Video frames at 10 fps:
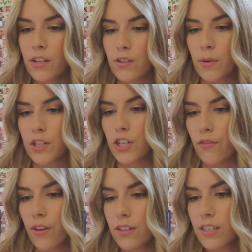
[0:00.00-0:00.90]
So when
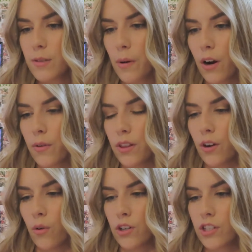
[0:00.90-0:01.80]
she feels a spark with
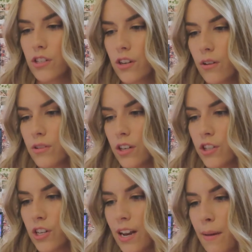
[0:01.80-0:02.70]
a gorgeous
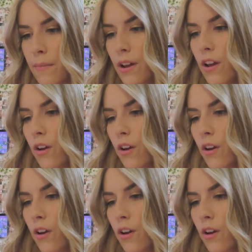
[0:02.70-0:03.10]
neurosurgeon named